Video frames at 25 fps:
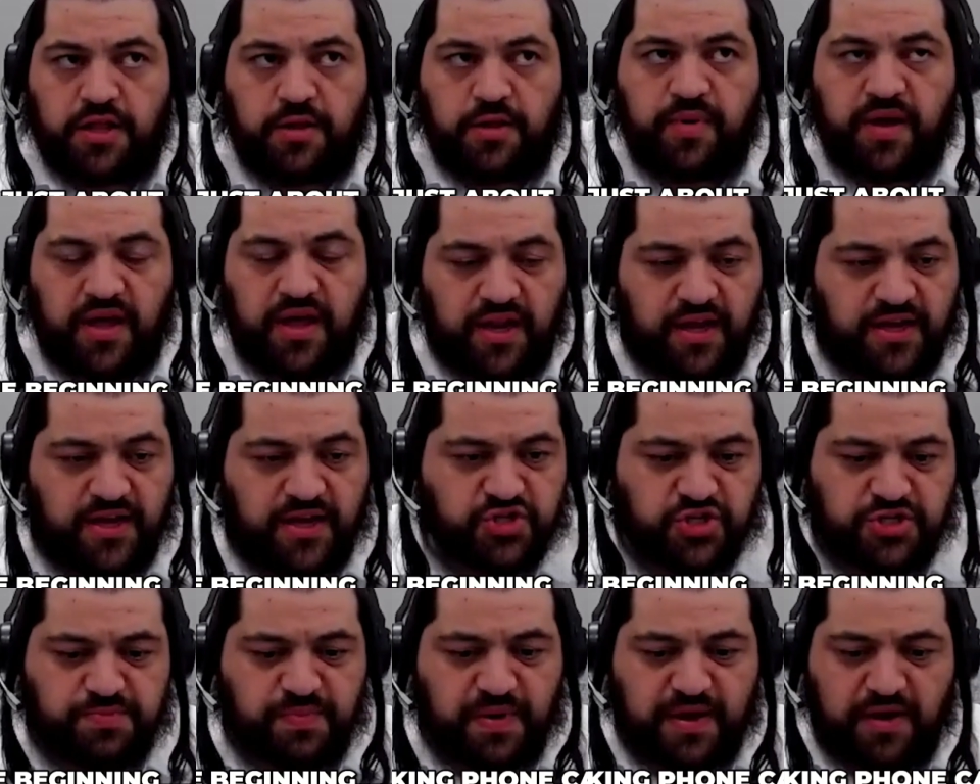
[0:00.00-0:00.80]
in the
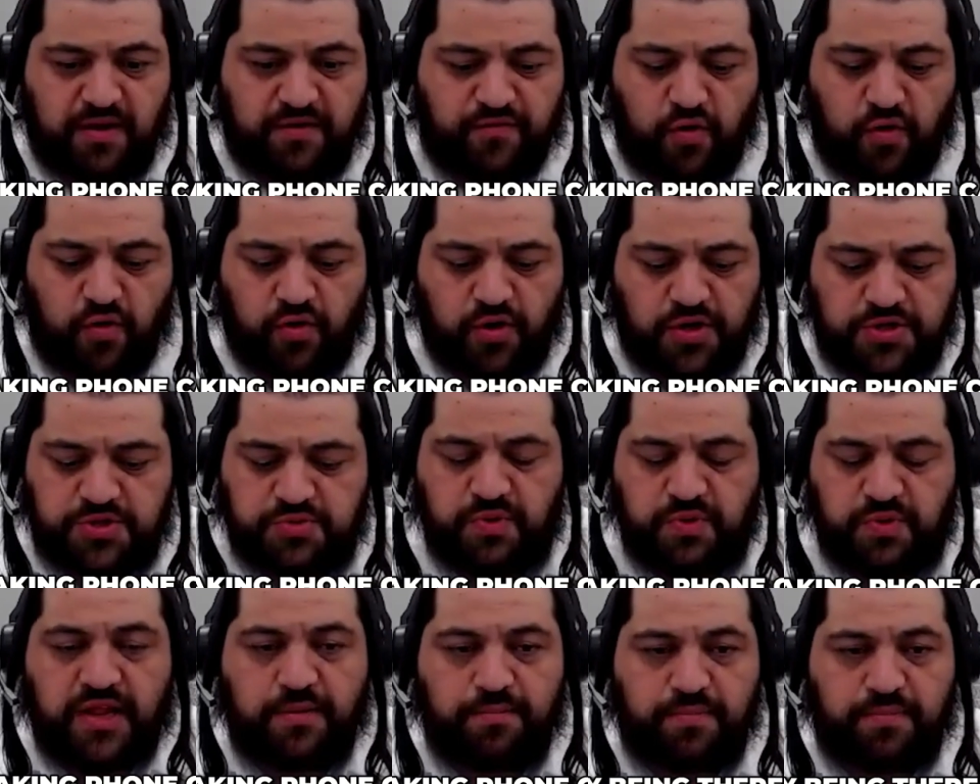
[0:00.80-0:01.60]
beginning, it's just making phone
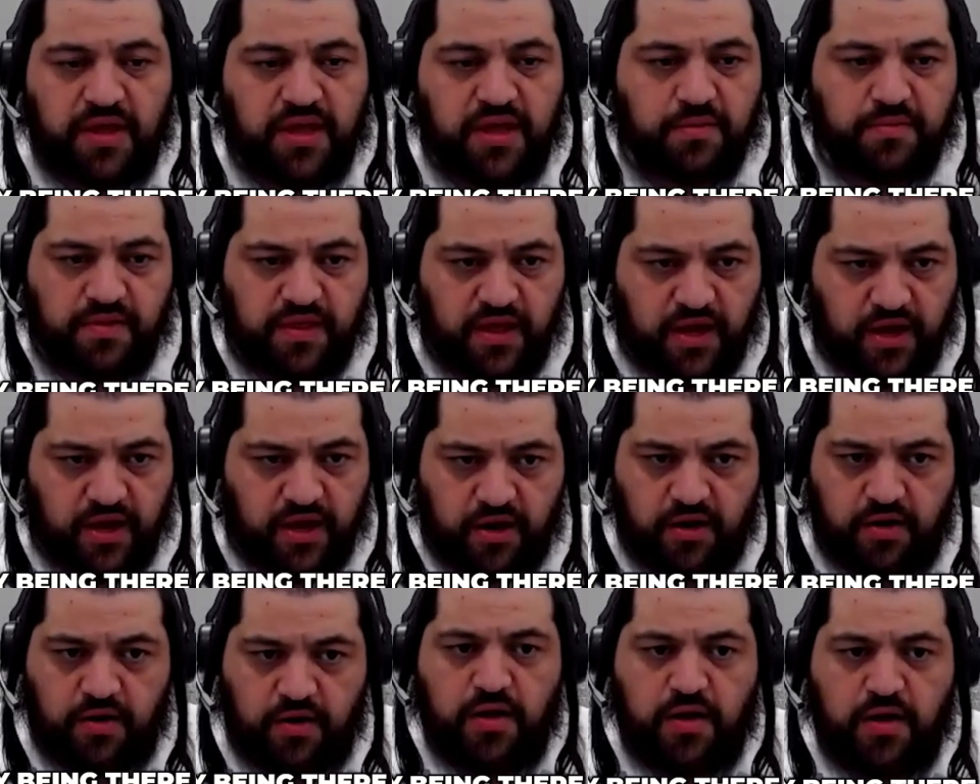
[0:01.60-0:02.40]
calls, really being
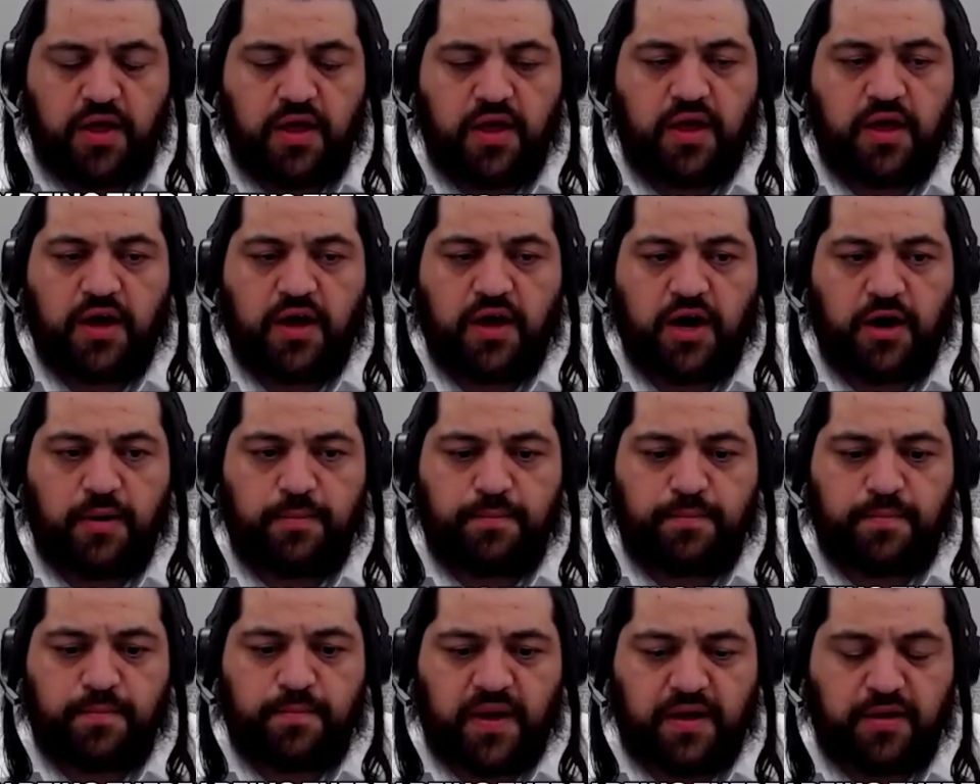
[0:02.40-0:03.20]
there.
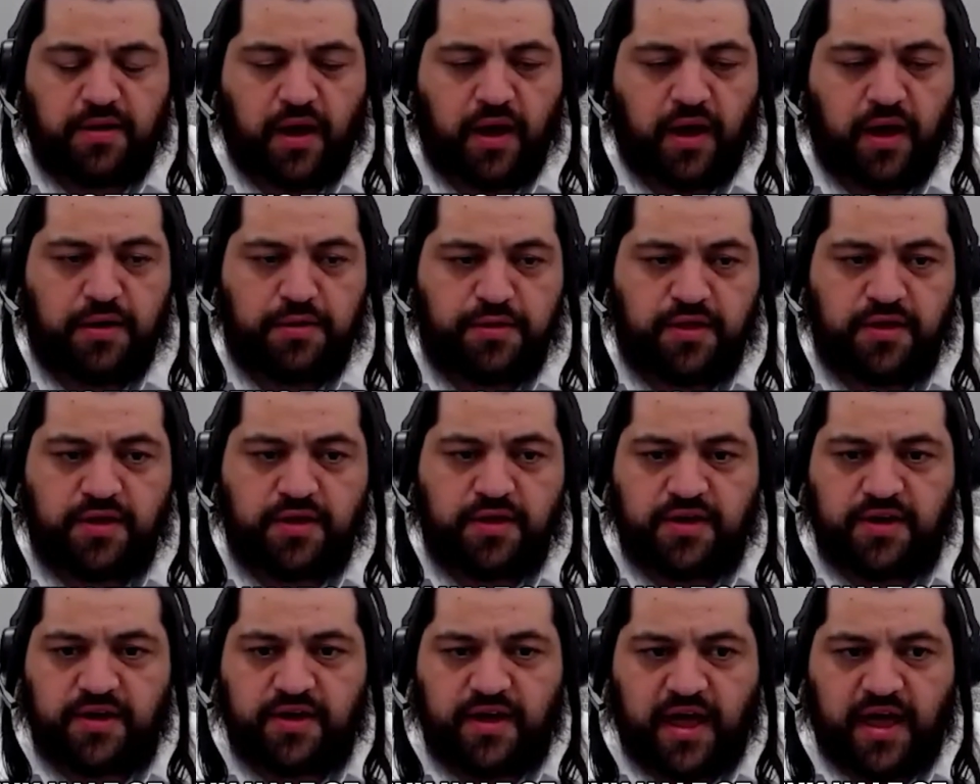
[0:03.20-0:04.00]
I
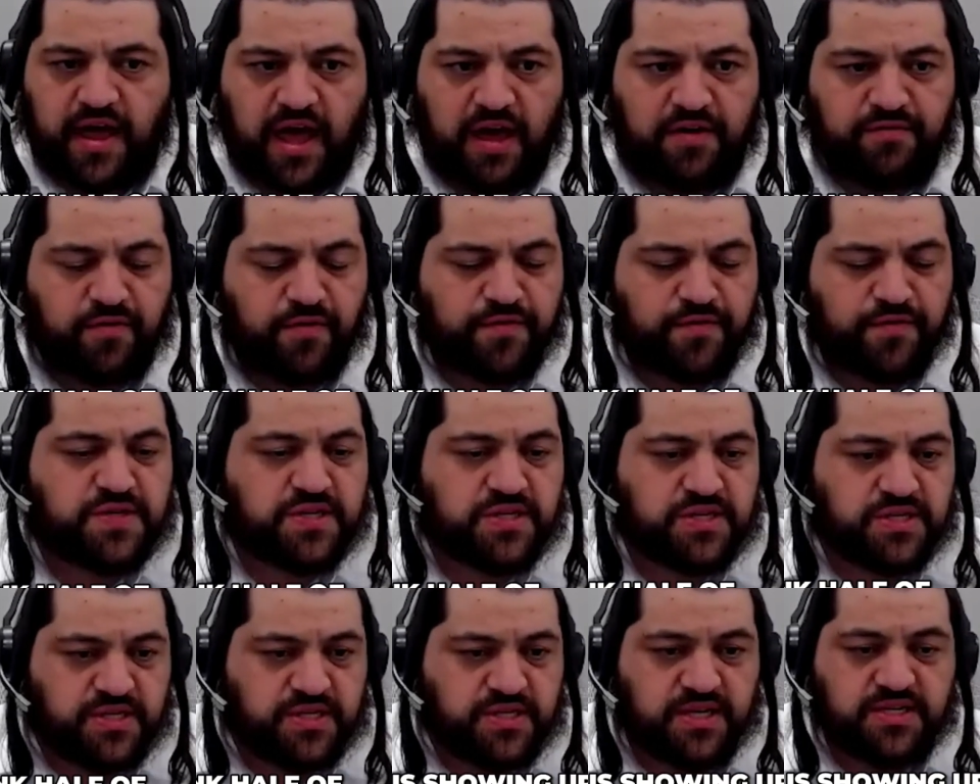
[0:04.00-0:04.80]
think half
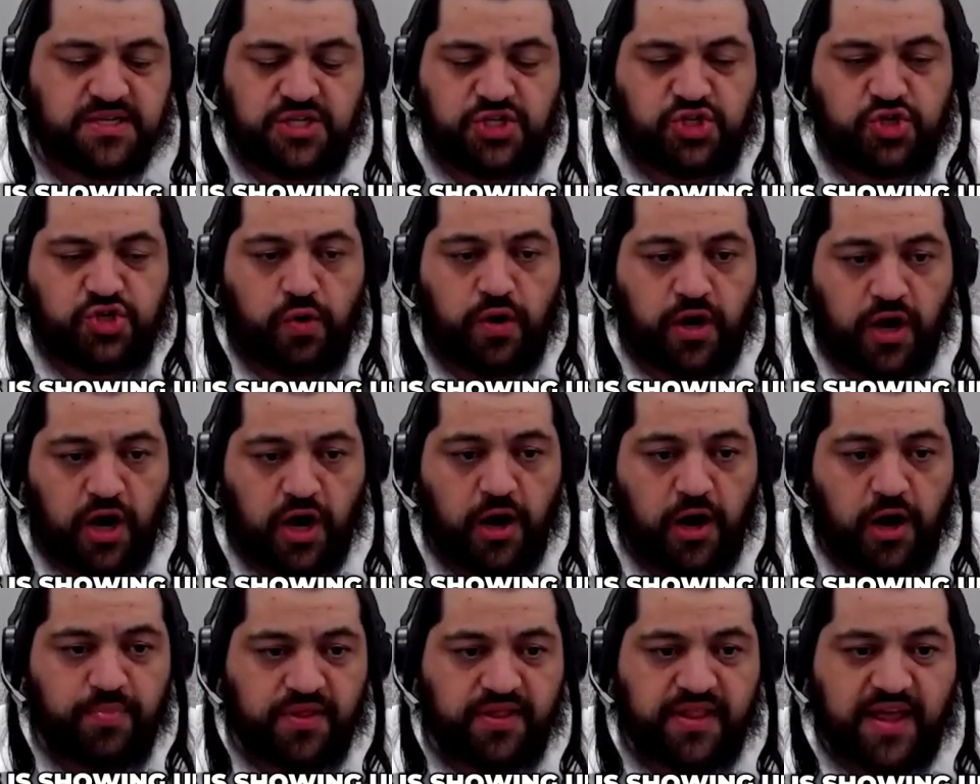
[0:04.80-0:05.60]
of success is
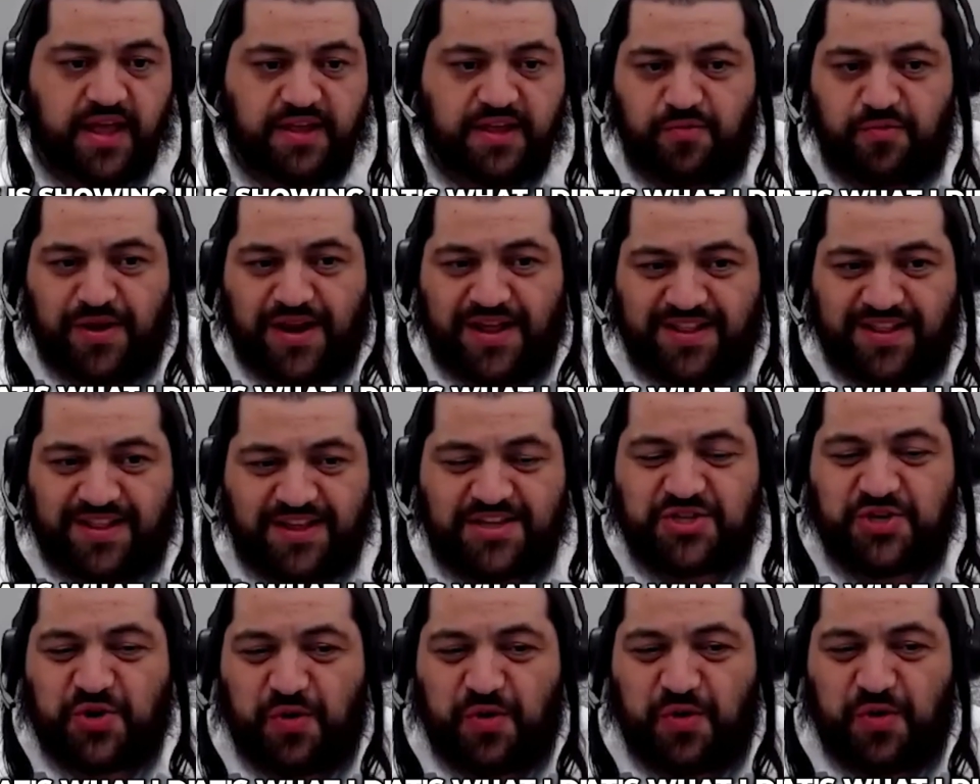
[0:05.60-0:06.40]
showing up, and that's
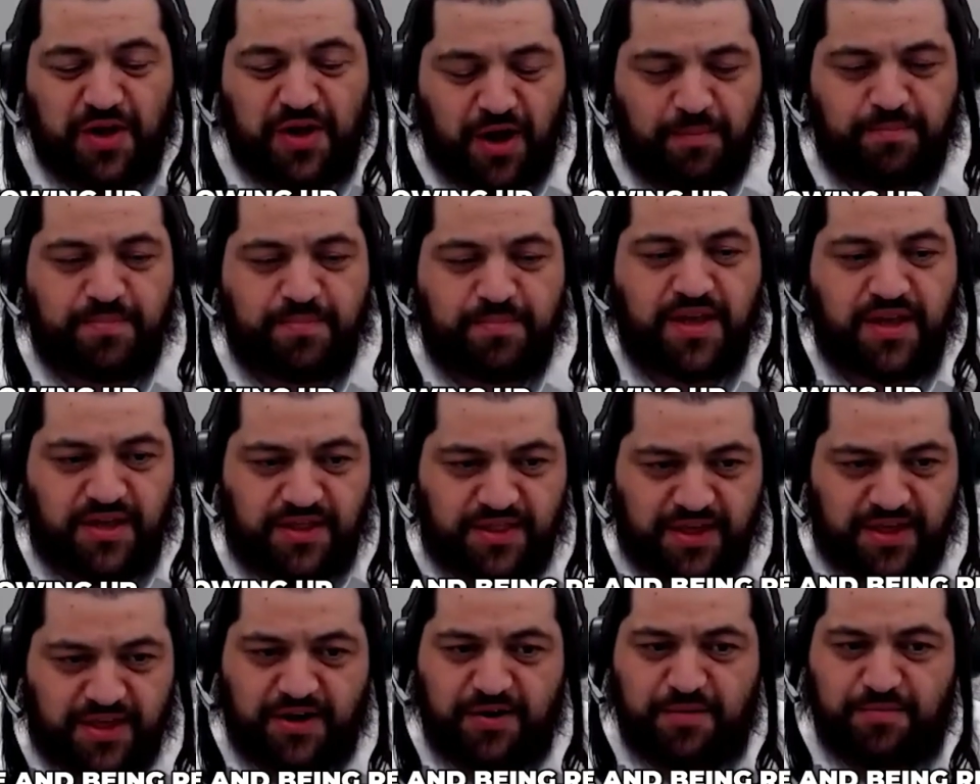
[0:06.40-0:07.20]
what I did, showing up,
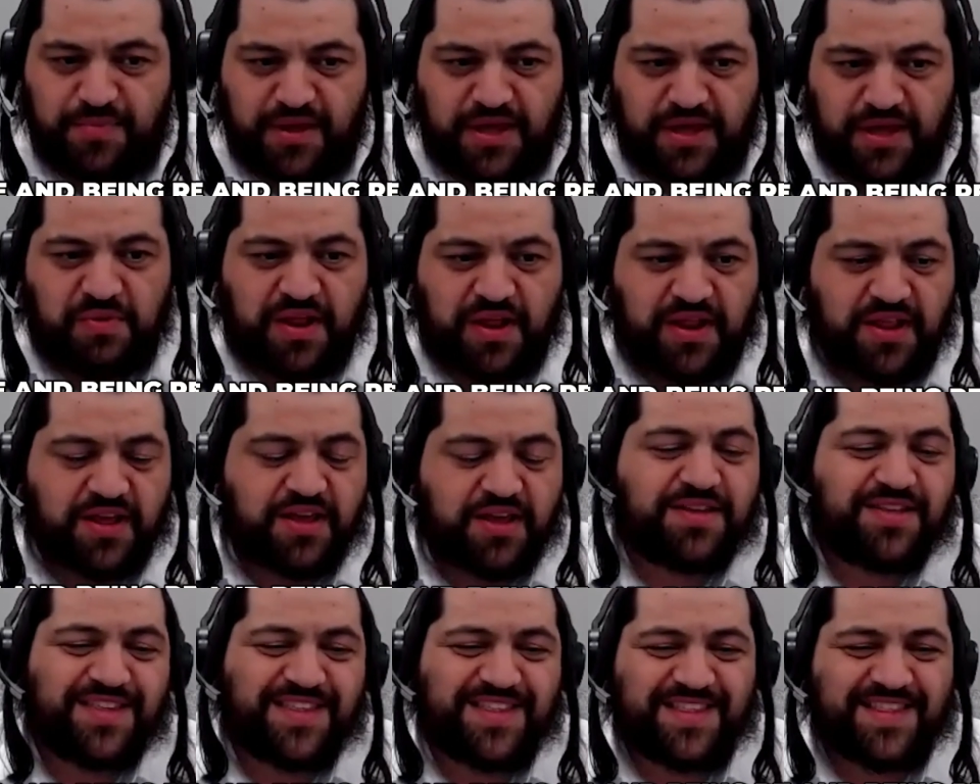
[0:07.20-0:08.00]
being there and being
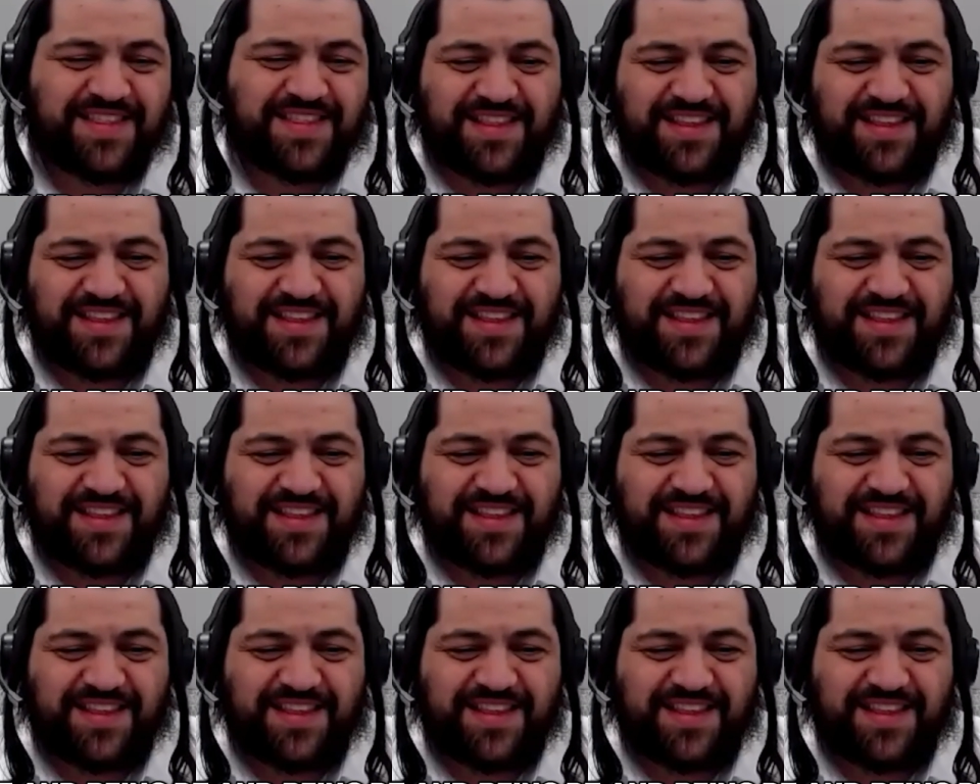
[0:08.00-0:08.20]
ready.